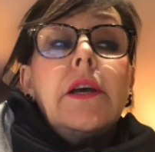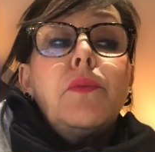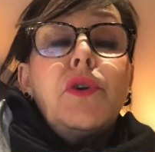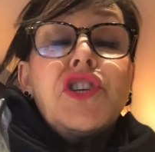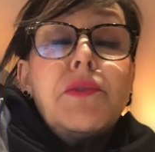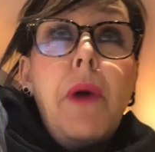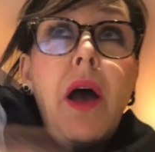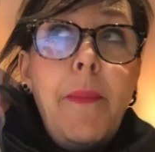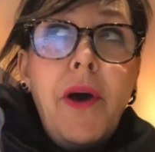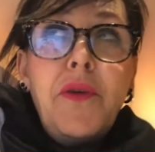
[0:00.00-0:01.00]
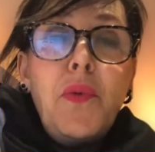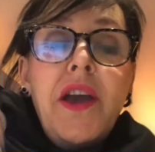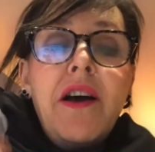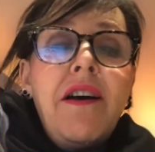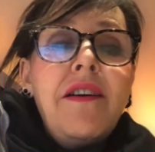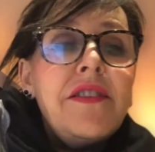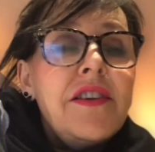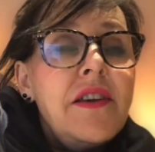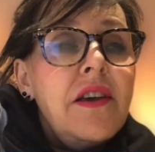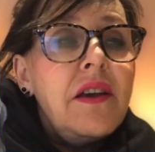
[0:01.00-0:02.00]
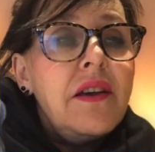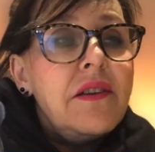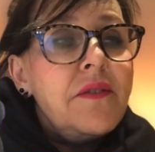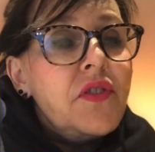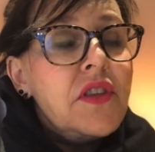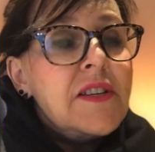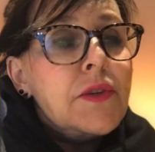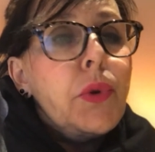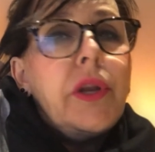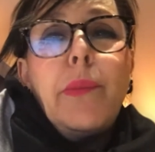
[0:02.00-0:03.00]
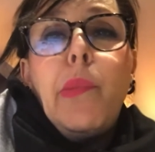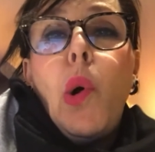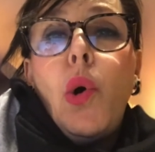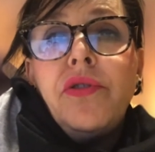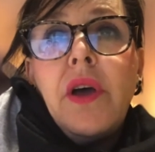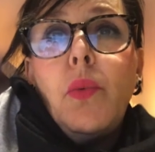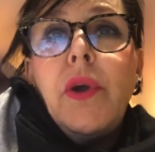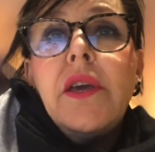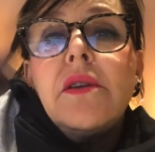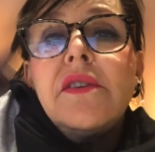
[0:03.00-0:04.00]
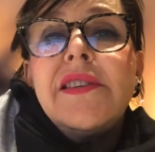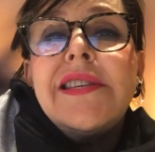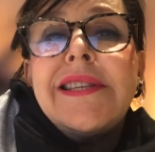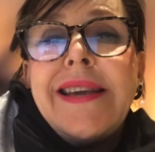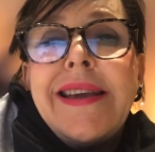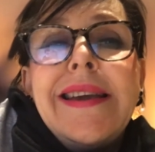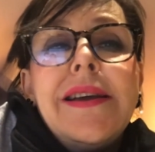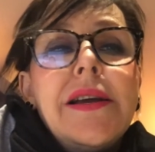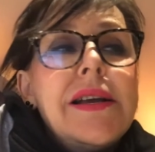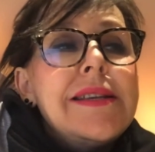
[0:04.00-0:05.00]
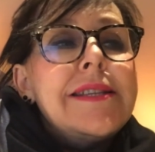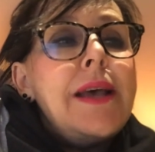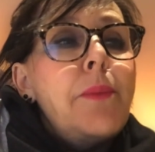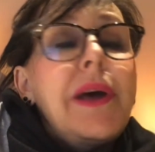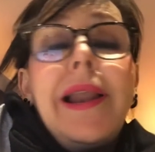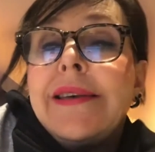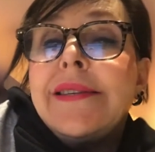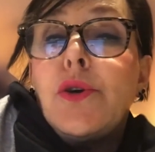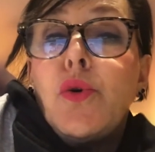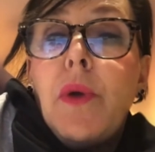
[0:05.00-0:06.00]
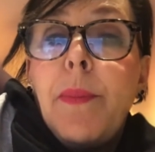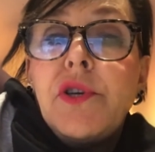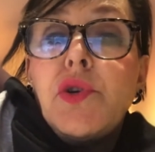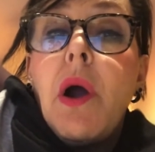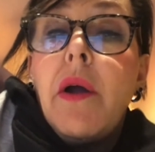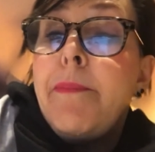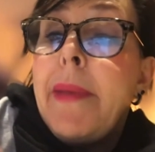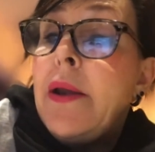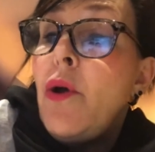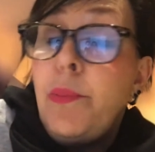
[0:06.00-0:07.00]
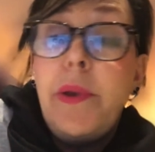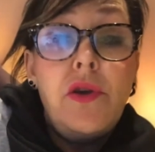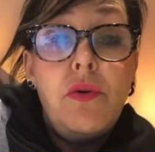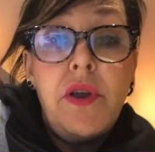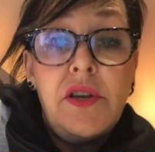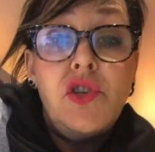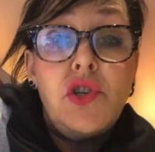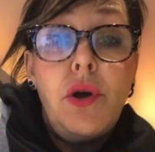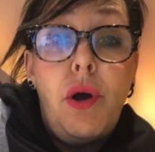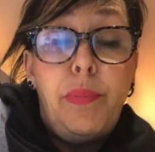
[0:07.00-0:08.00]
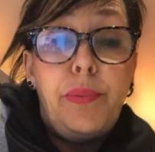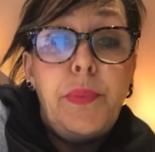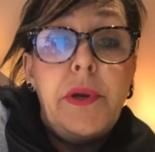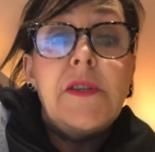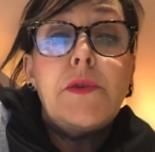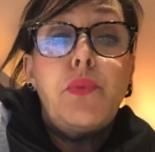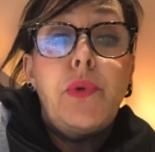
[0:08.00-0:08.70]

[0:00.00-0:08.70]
which in my mind we are, that it's really important that we can sing some classical repertoire. It may not be your end stop, but it's